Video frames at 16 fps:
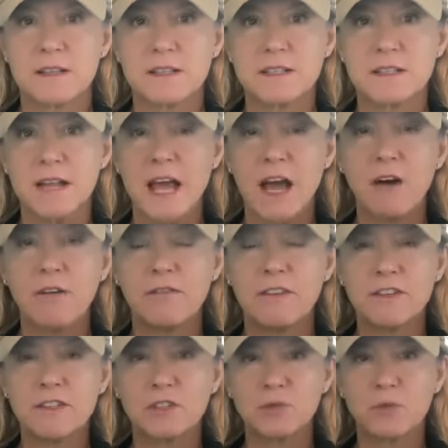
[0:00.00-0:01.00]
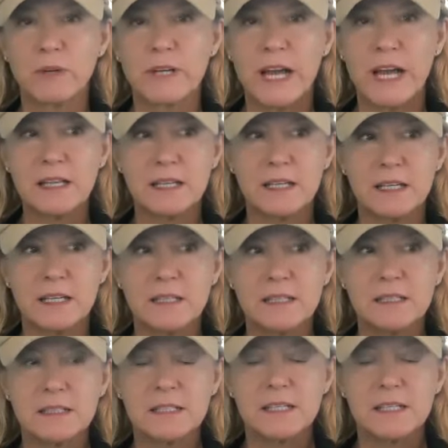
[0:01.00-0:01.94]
this now physical reality